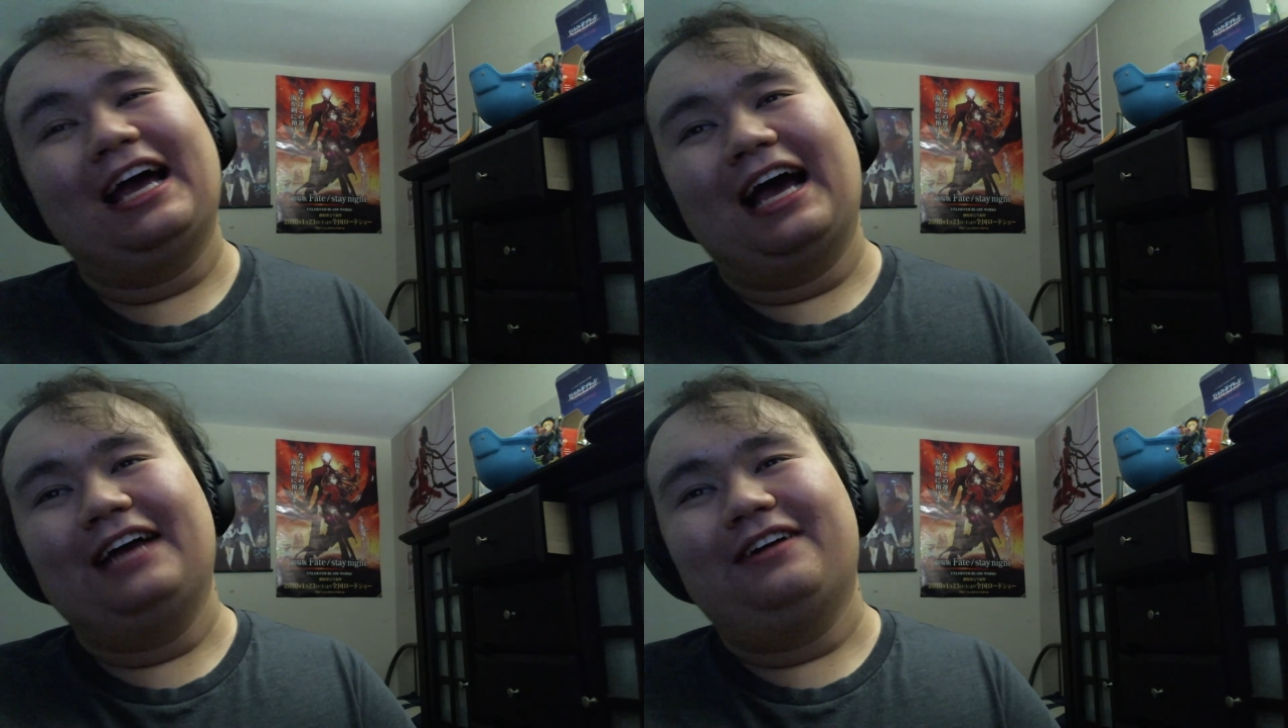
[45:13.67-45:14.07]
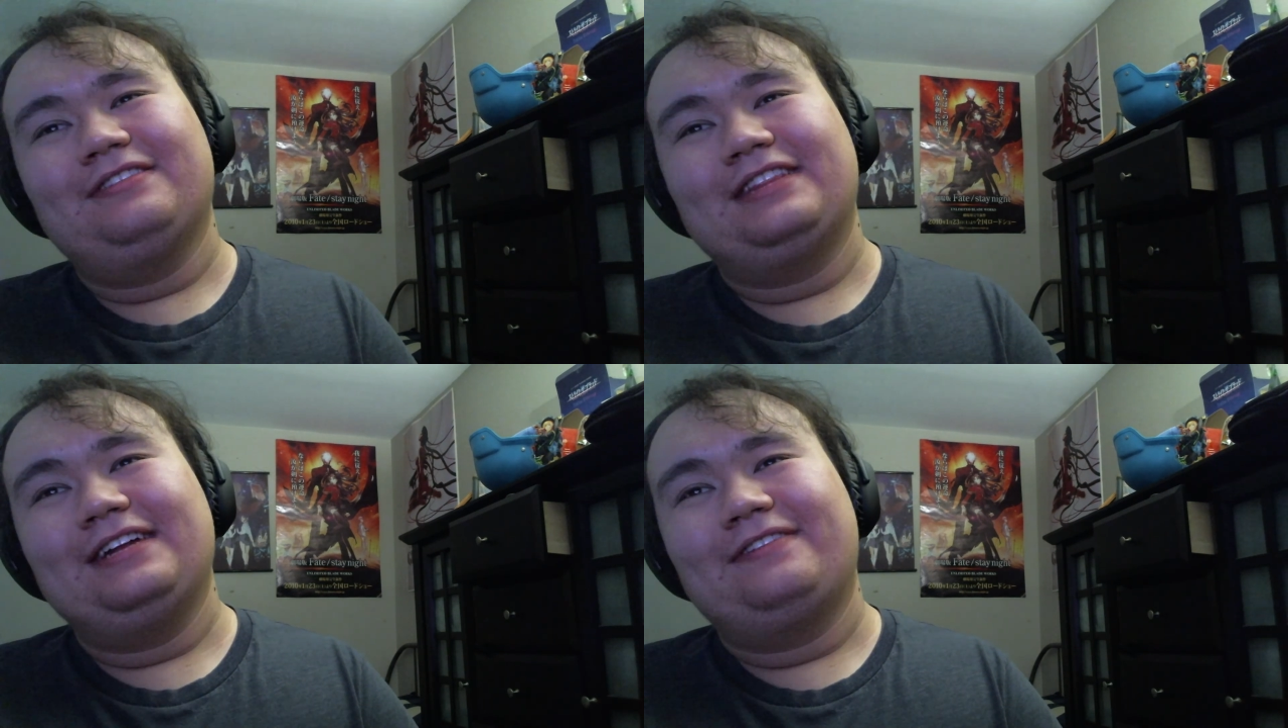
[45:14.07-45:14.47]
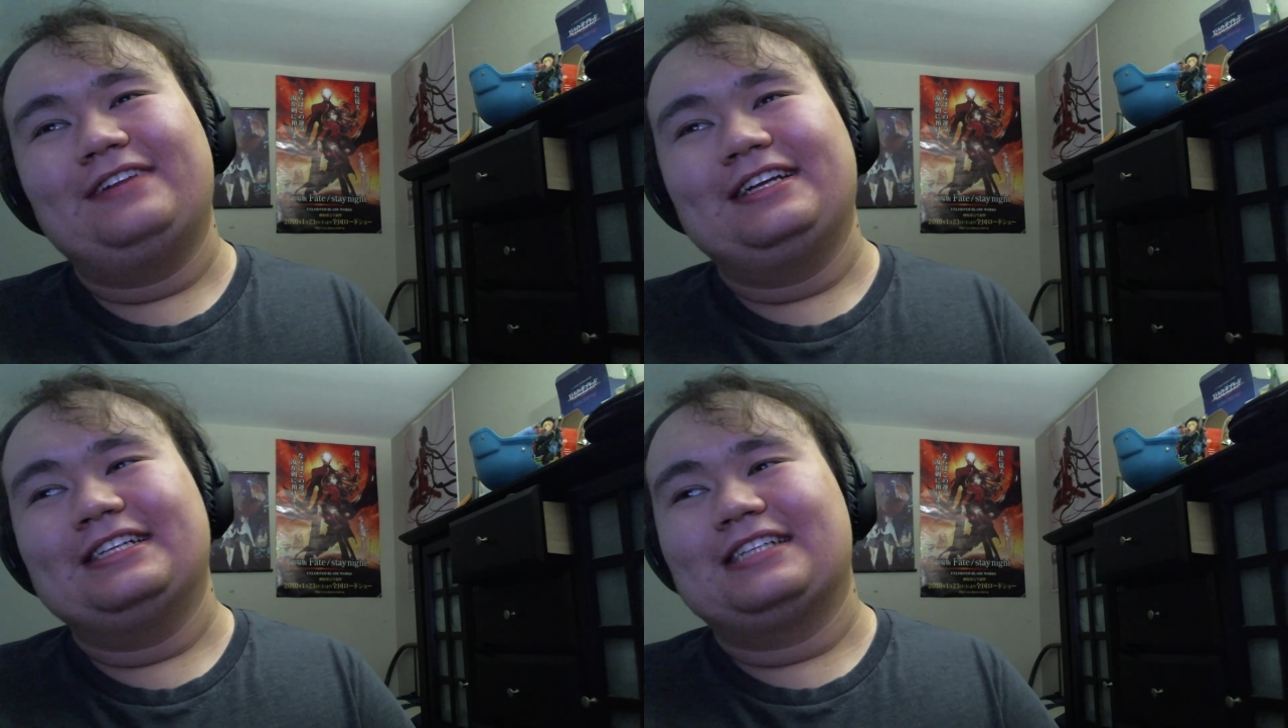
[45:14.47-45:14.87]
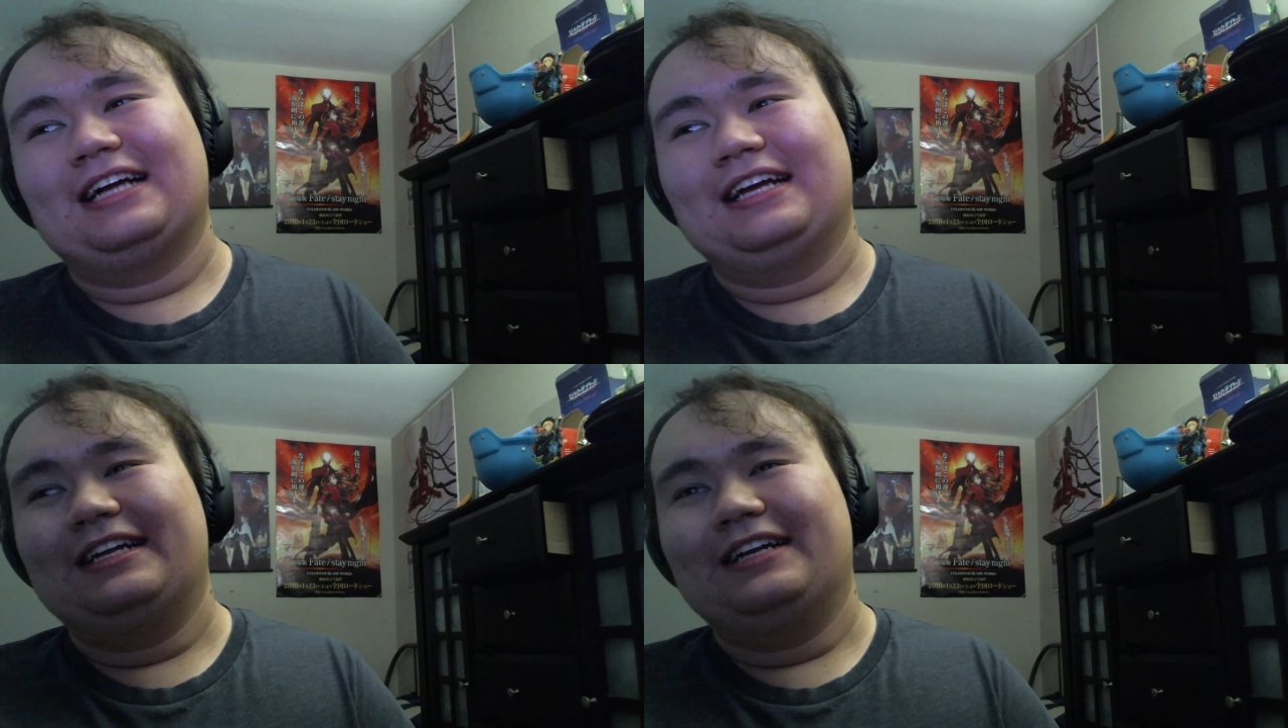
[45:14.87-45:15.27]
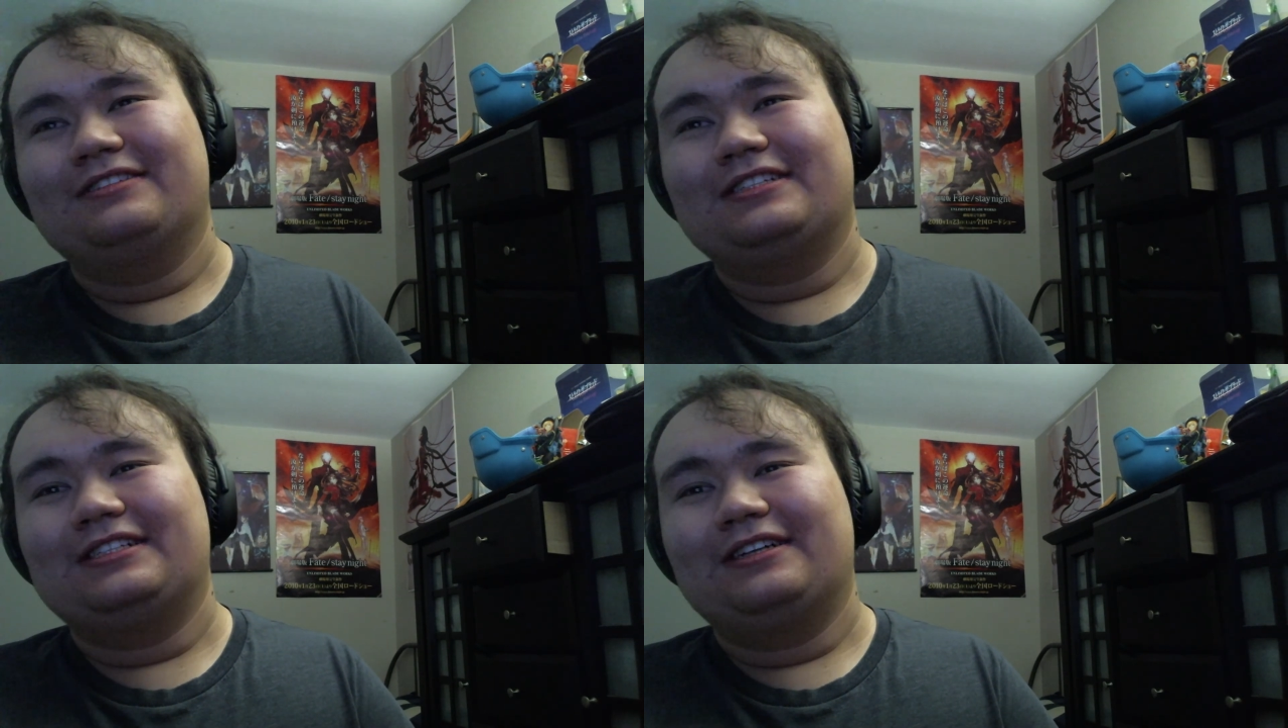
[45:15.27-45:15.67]
I don't think Rika's gonna kill
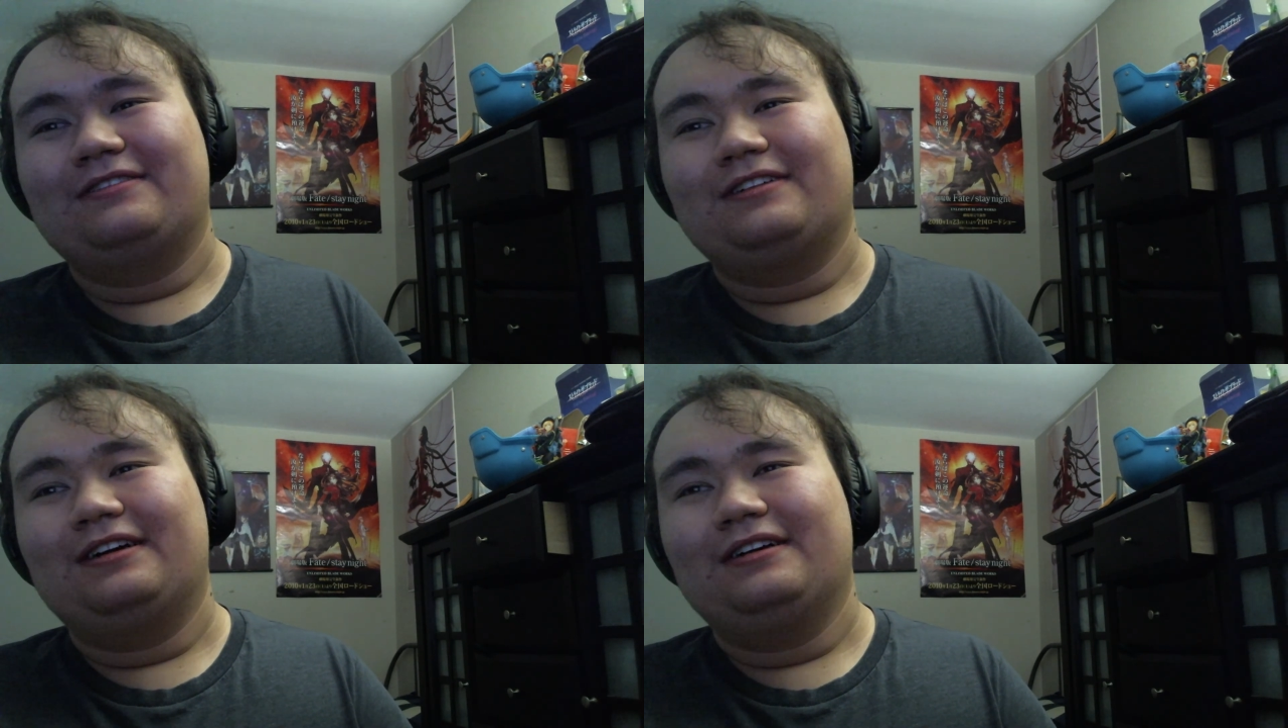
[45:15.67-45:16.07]
Satoko.